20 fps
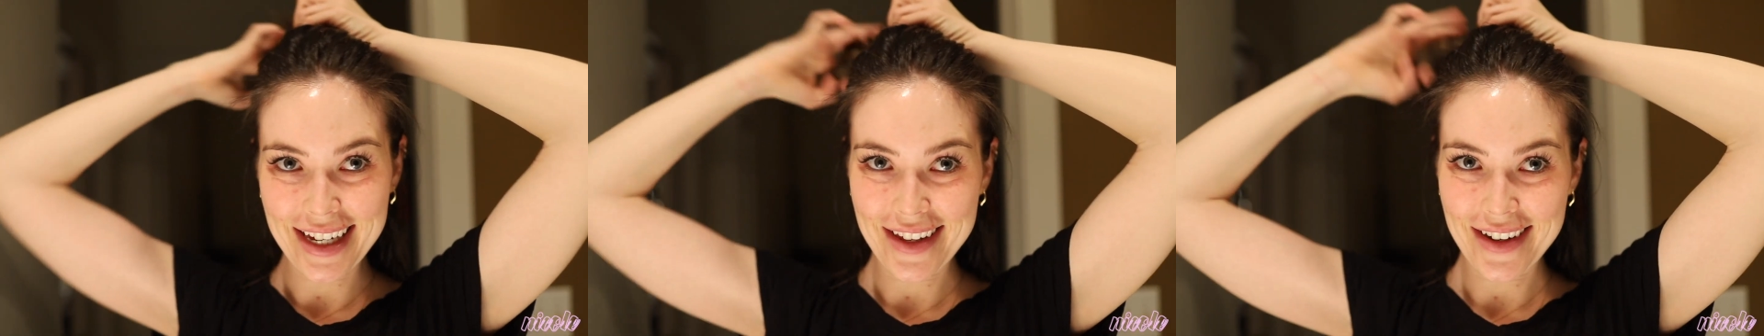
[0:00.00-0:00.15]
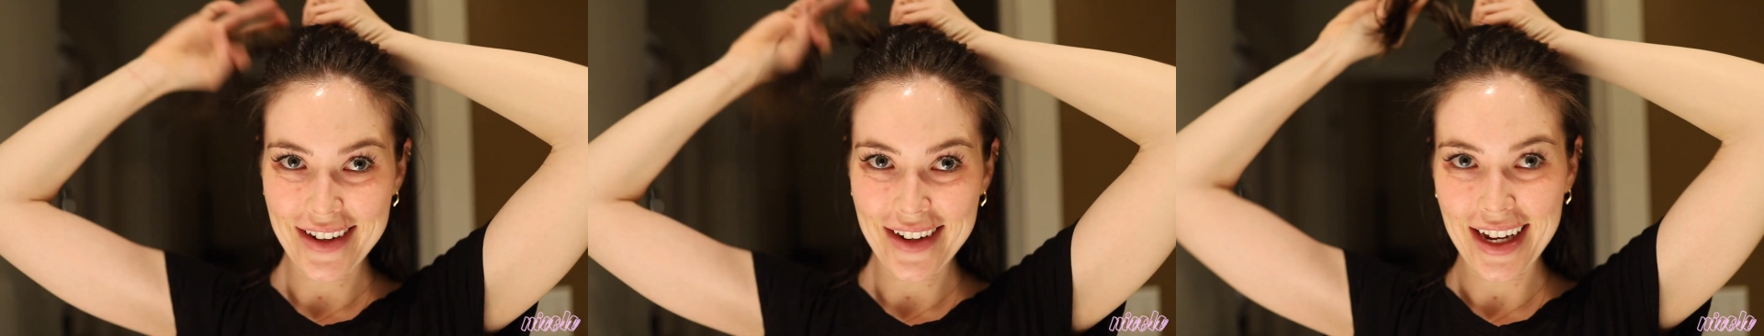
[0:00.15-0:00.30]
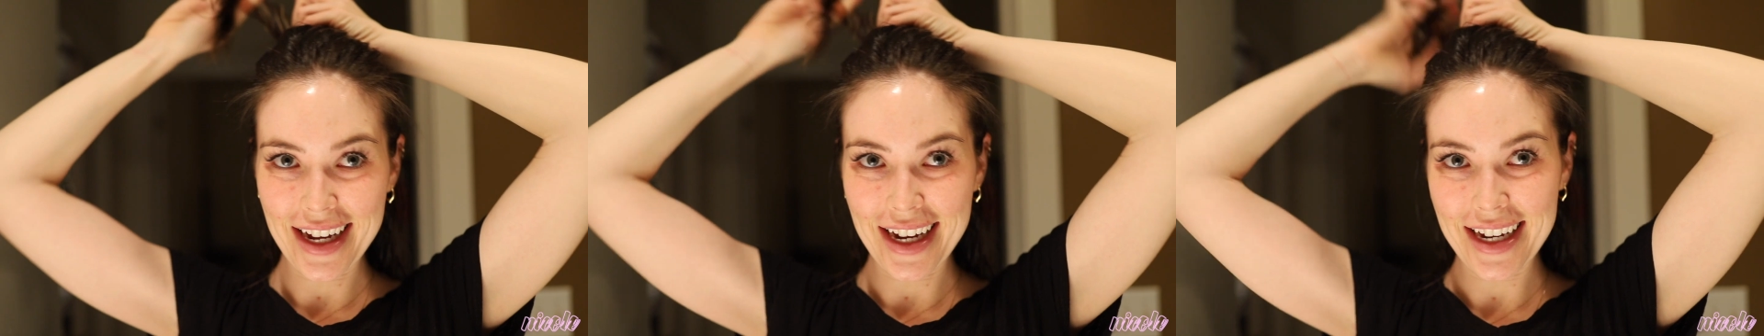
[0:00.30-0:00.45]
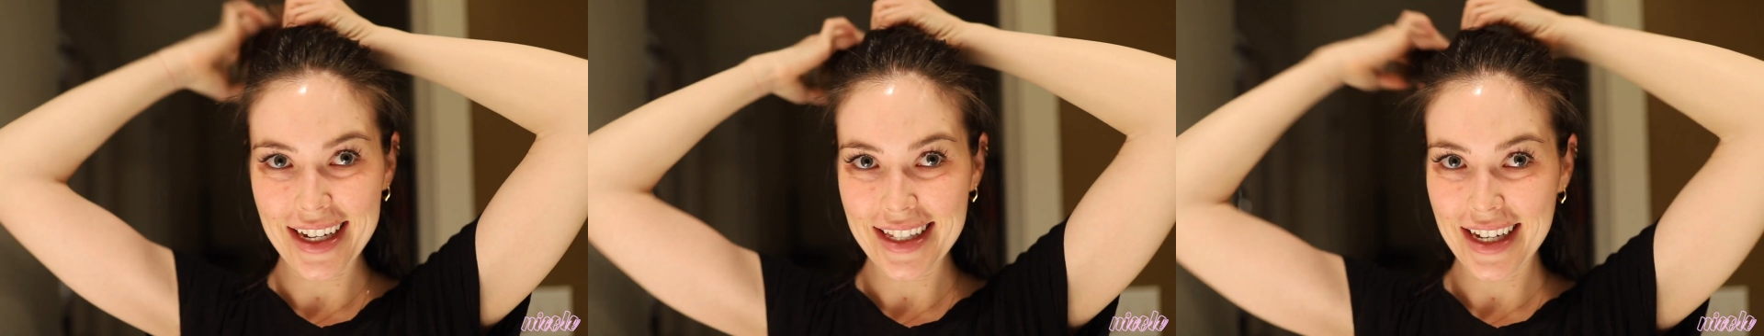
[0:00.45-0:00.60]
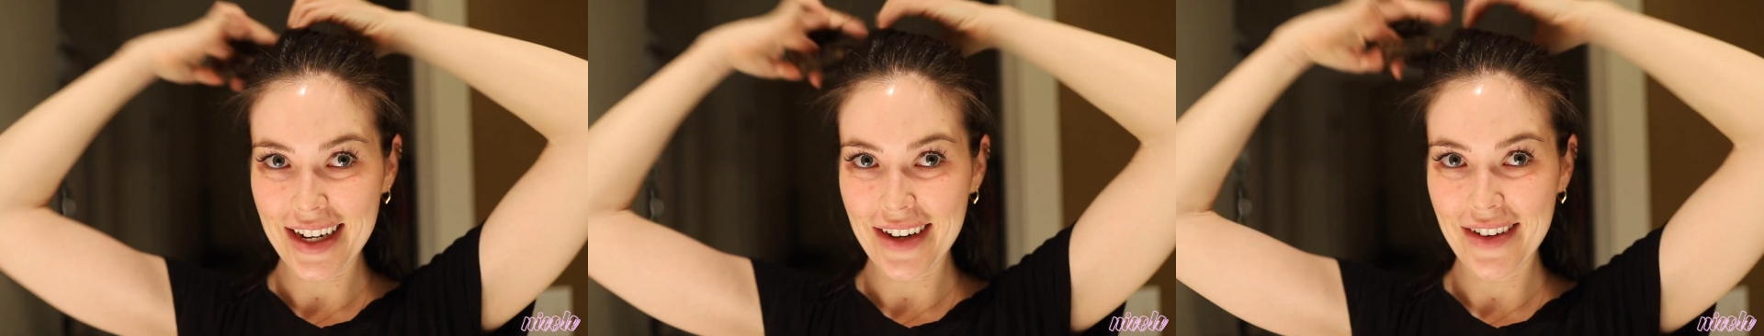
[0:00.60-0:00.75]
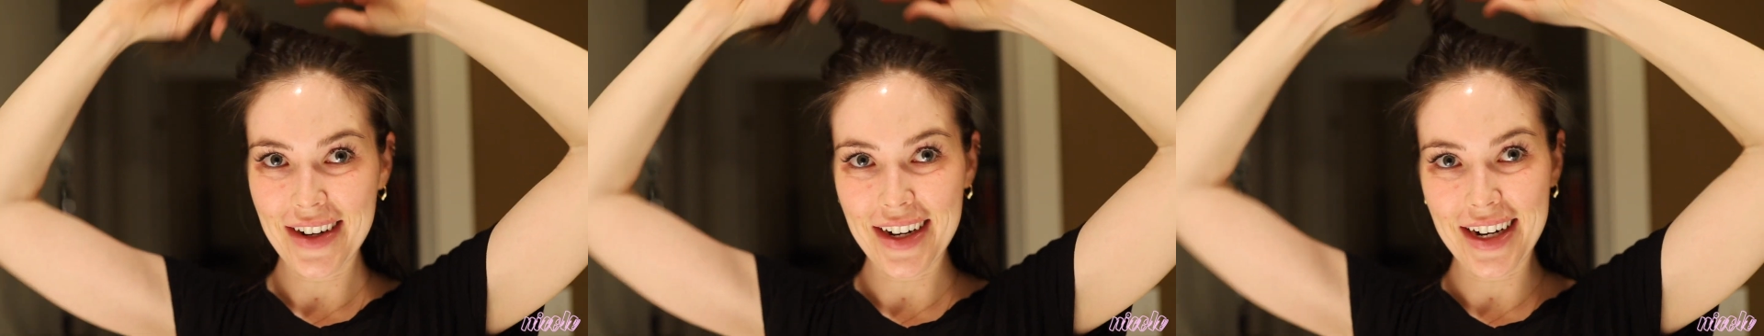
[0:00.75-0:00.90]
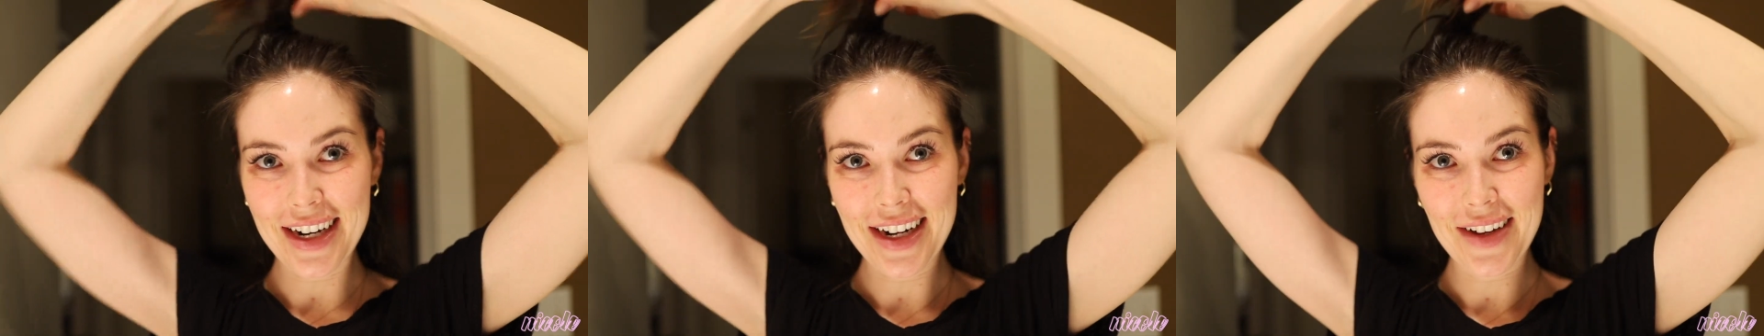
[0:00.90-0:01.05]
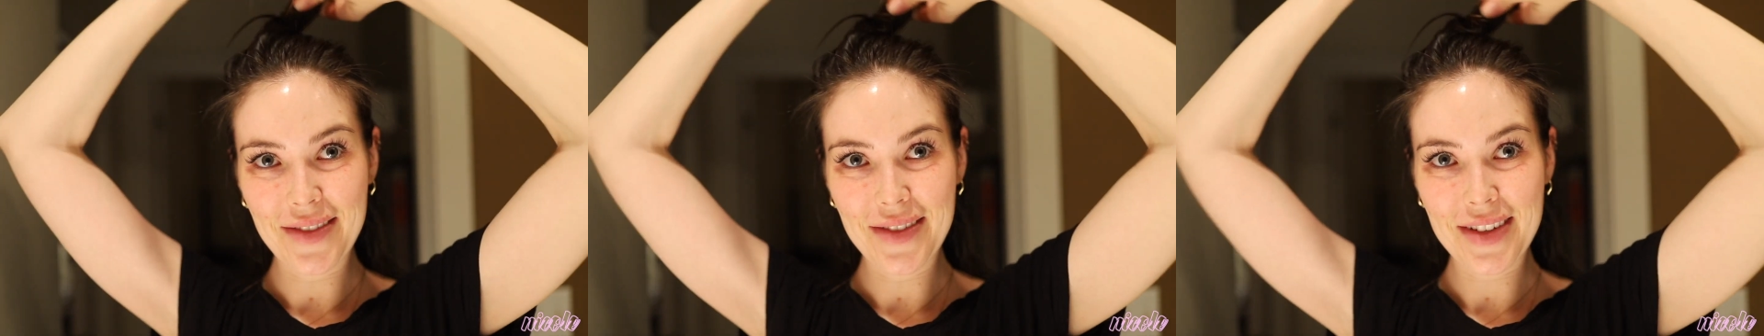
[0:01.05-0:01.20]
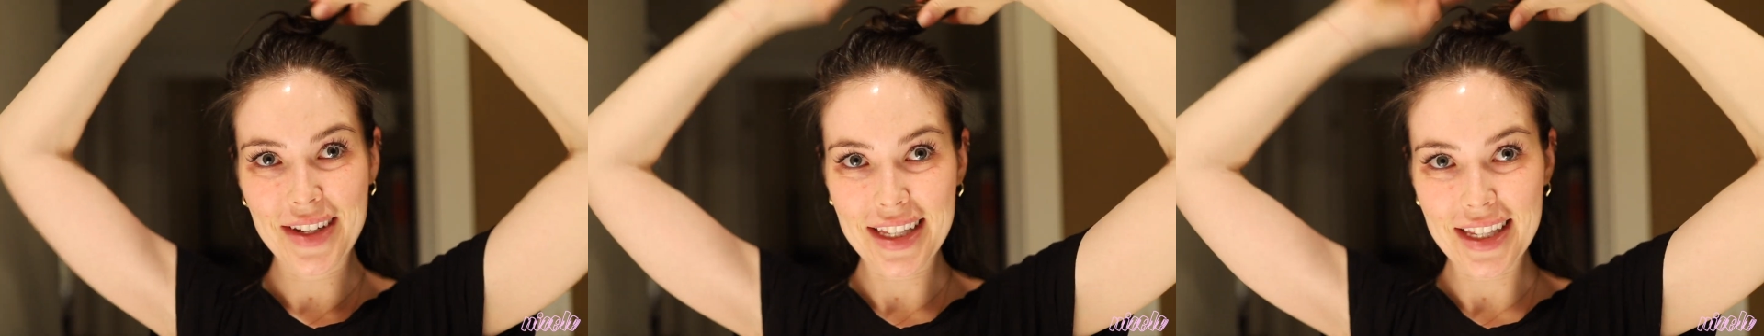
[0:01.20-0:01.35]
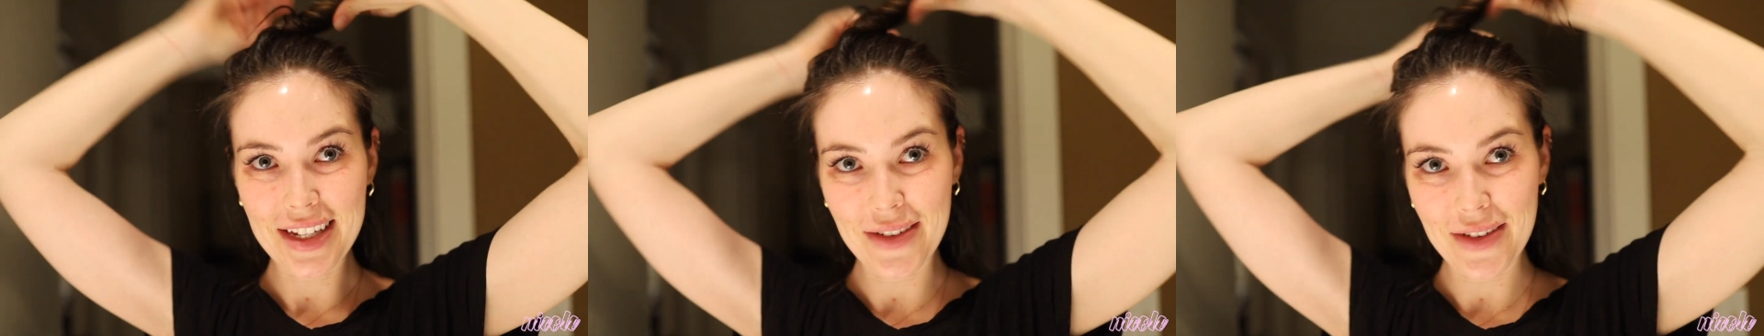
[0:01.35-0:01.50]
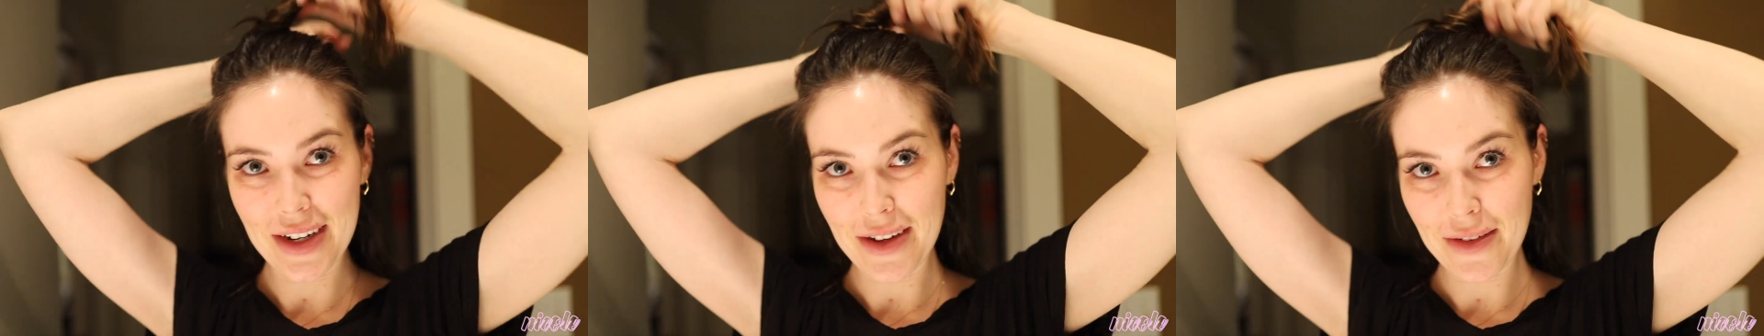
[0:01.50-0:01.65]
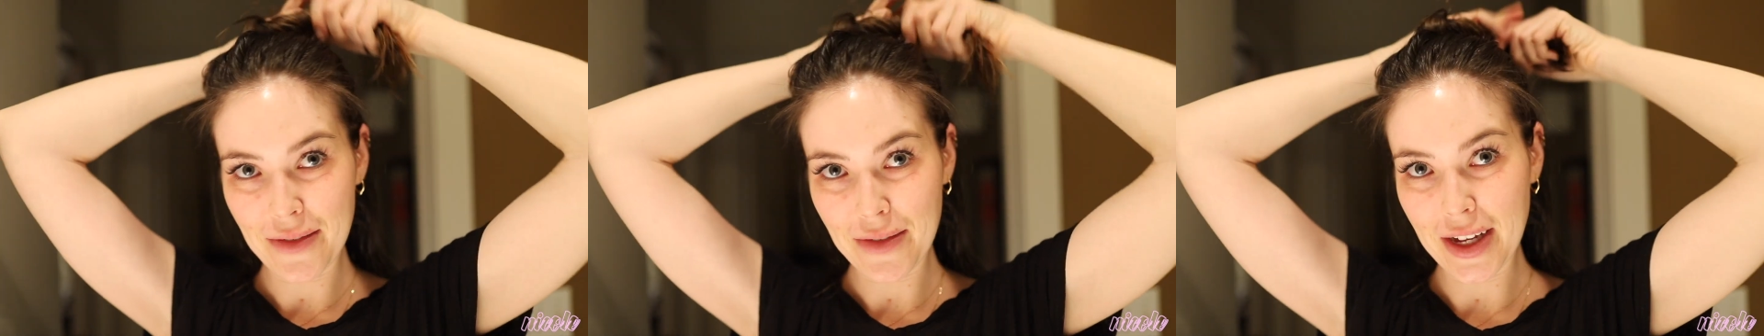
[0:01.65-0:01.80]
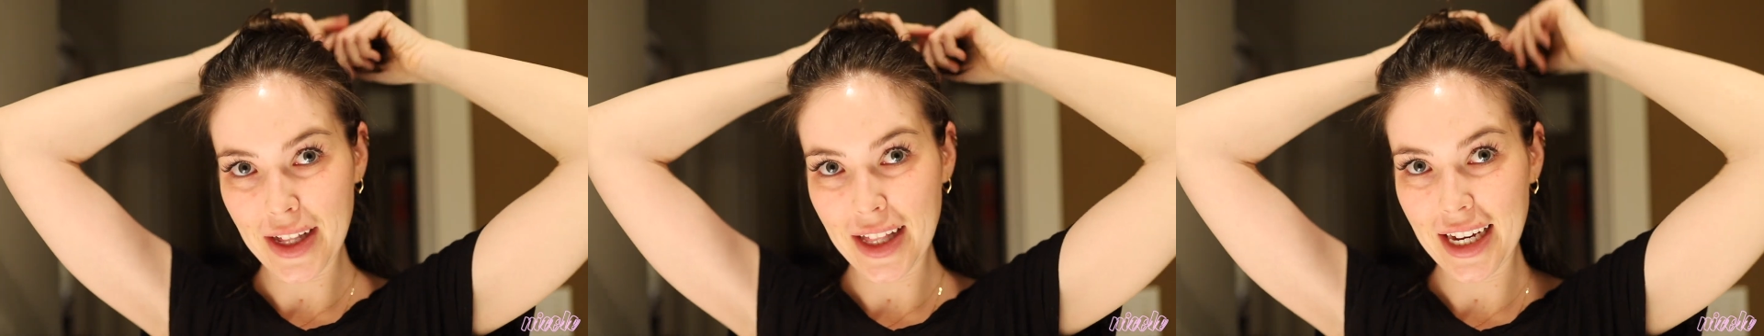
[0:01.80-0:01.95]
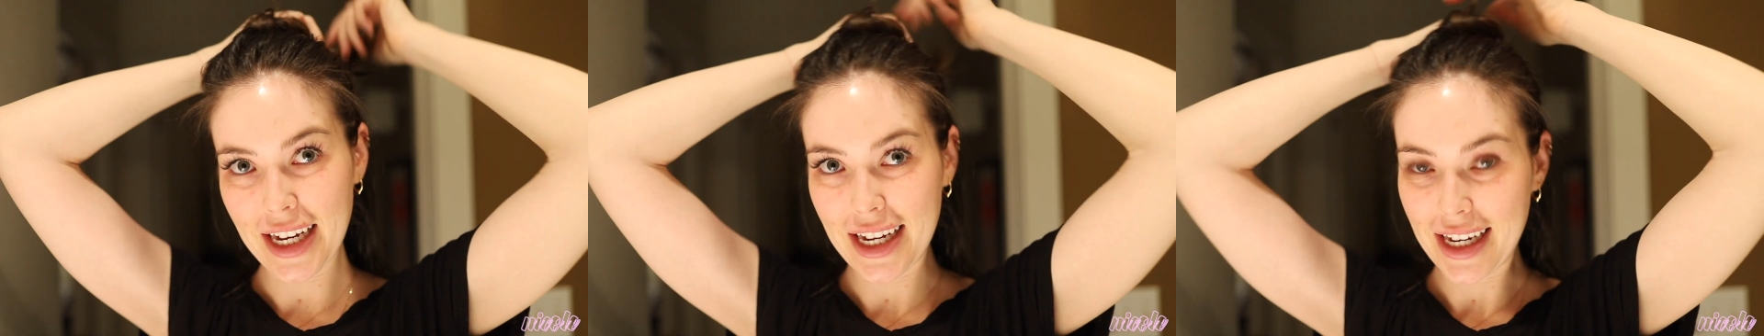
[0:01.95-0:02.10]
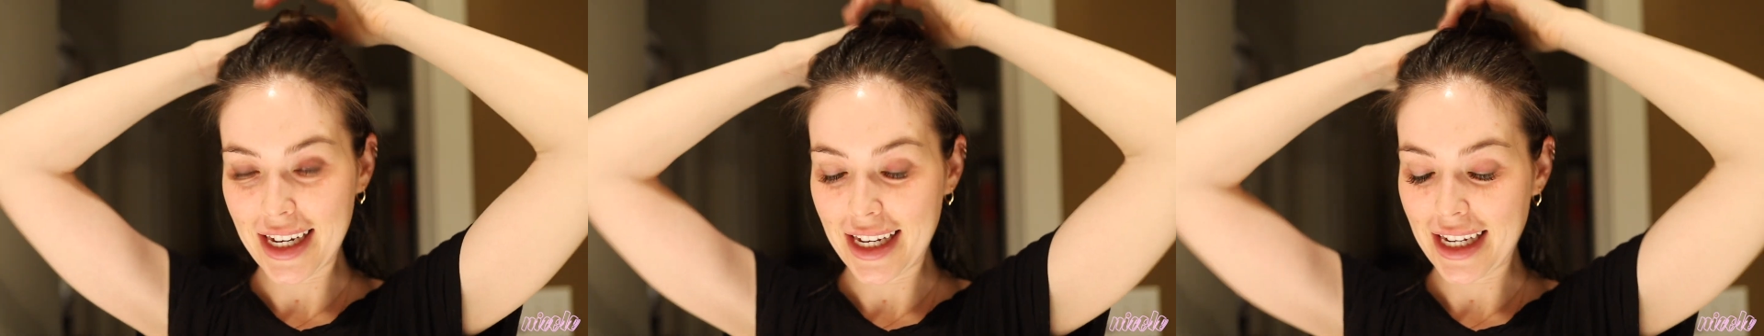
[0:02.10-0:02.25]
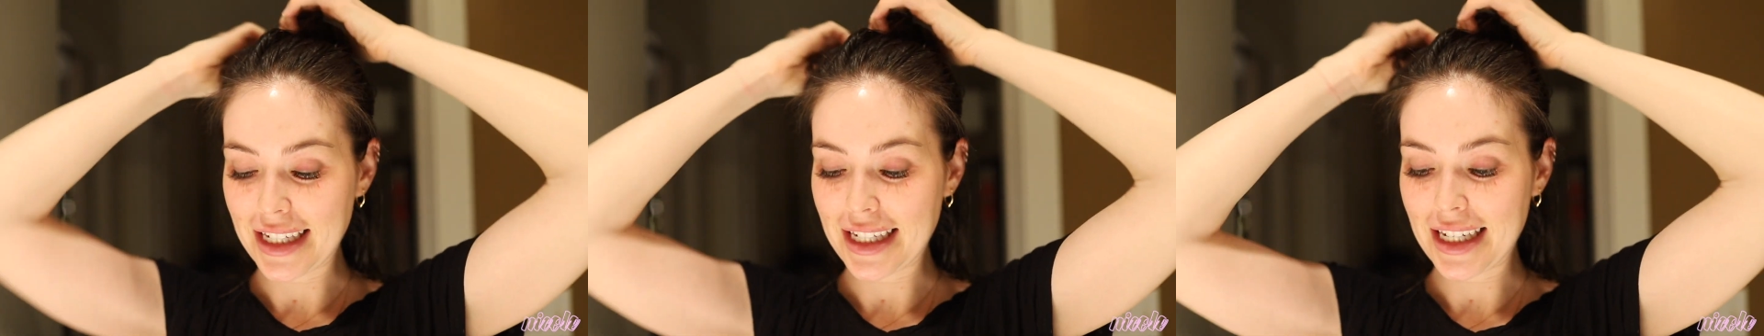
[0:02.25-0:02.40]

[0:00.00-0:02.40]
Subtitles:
other day because I wanted him to see what it felt like and he